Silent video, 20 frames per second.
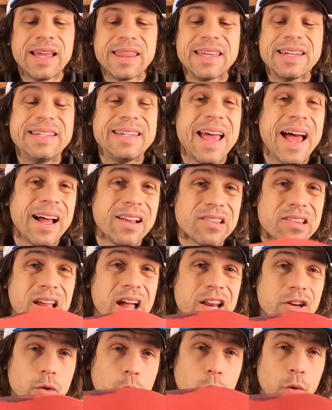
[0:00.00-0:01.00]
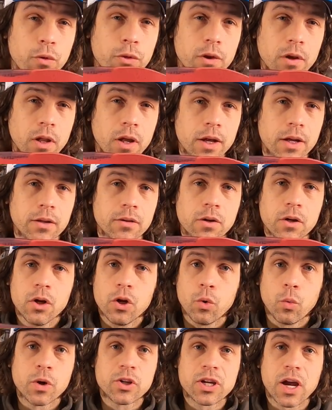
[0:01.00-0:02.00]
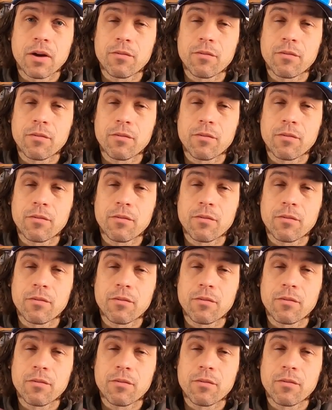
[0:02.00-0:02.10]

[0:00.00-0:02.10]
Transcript: The downside to ortholite, which